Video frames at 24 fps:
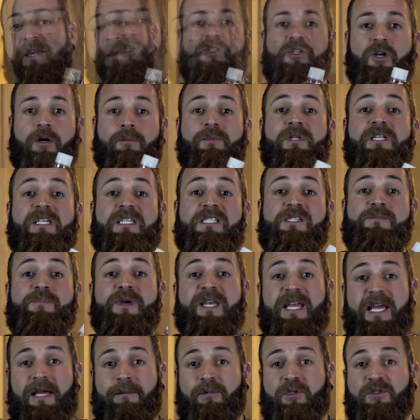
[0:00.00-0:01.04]
Tourmaline's
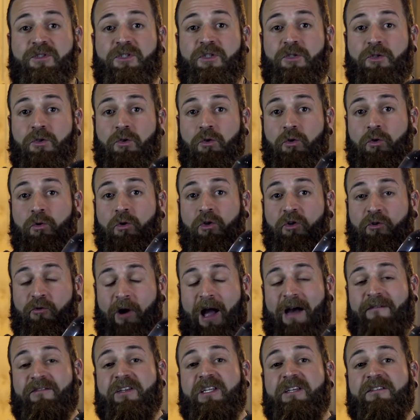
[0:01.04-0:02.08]
been able to
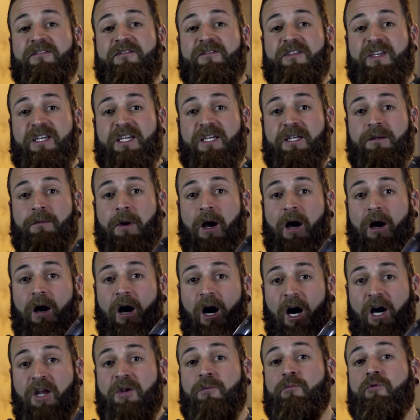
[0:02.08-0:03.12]
gravity feed
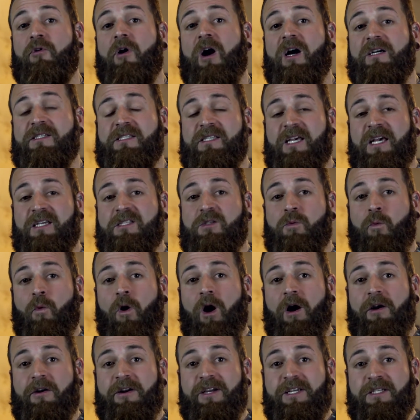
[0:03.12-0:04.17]
unprocessed
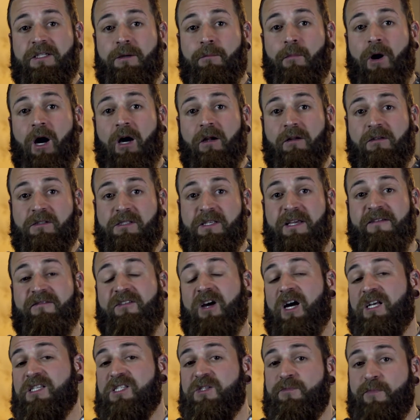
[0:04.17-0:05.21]
water into bottles. They've
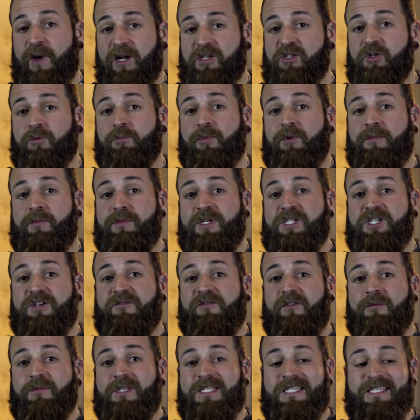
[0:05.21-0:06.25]
got special permission
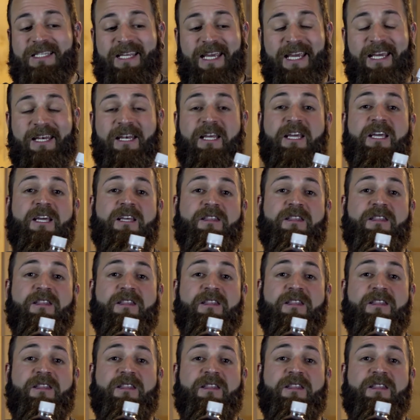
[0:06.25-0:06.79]
from the state.